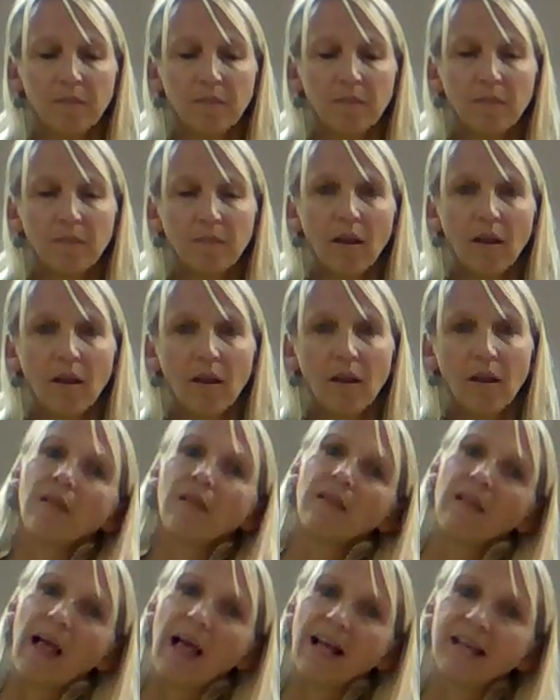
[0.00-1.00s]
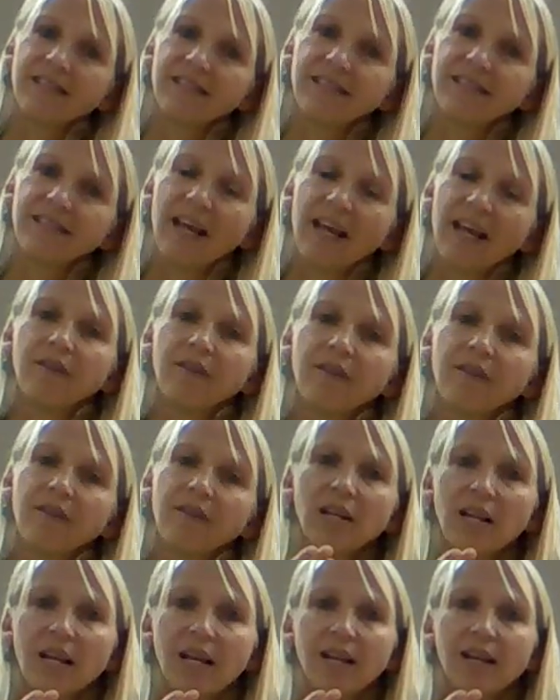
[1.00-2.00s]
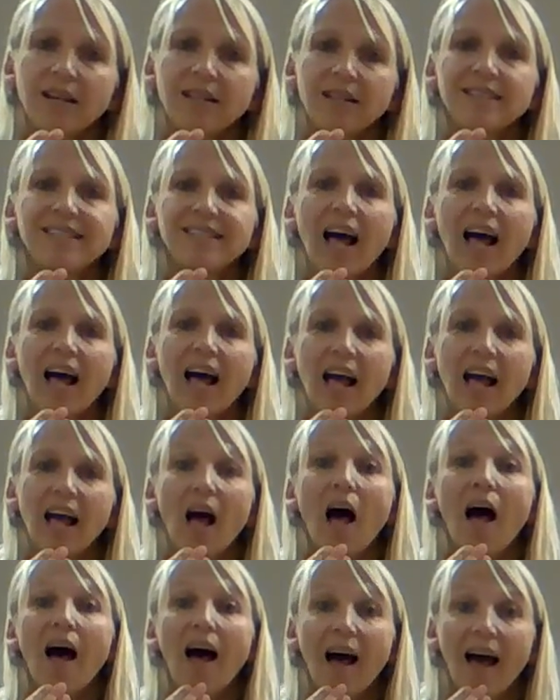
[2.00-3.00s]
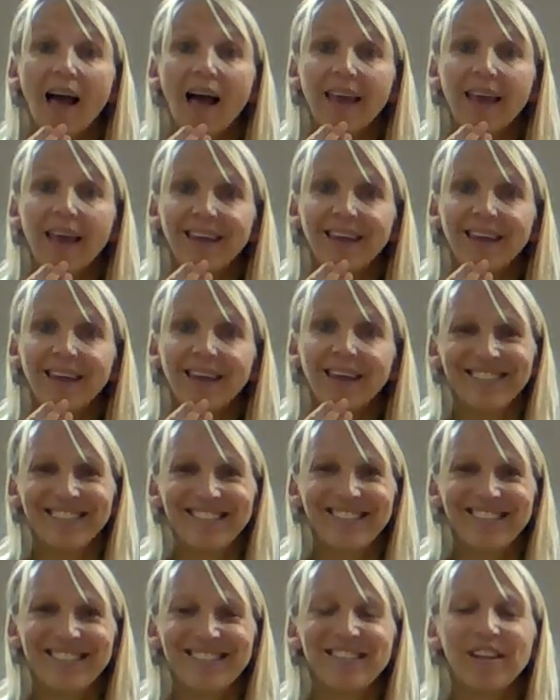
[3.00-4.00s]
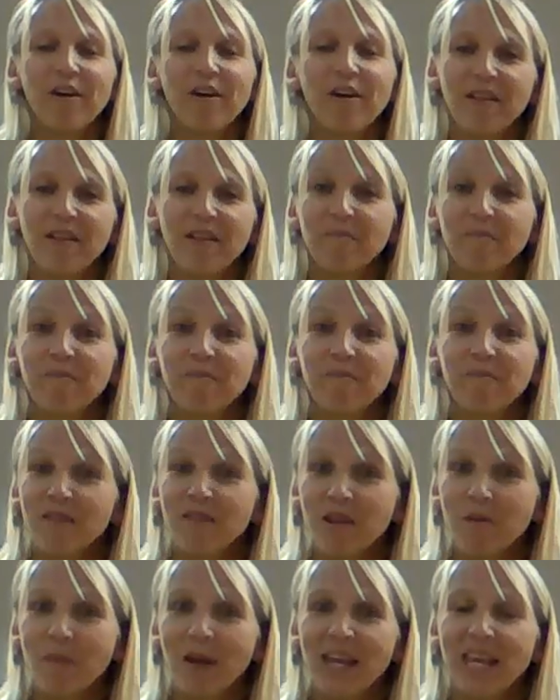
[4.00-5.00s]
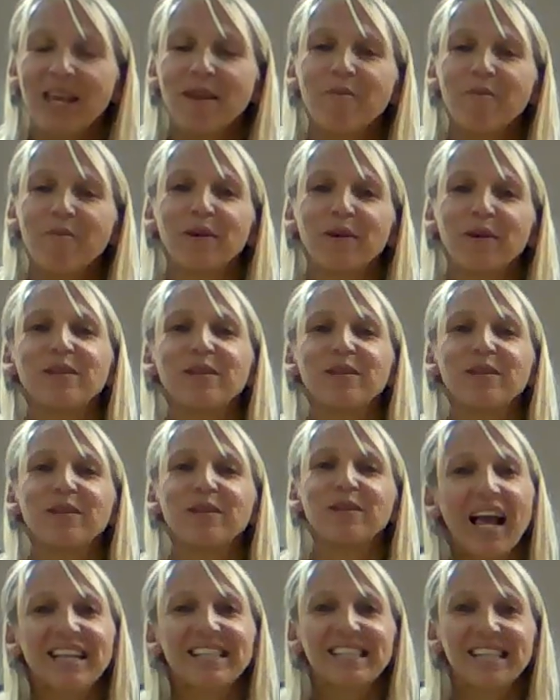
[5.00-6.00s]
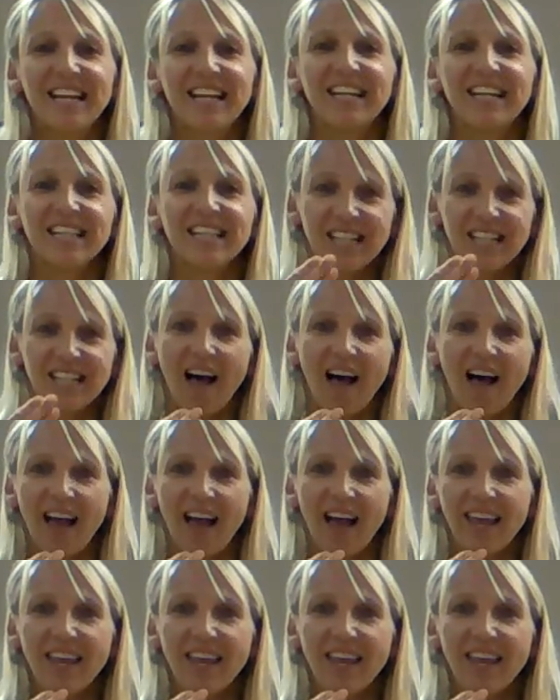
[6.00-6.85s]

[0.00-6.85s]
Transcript: And the last sound, I. Sorry, I'm giving you my keyword. So the last sound is I.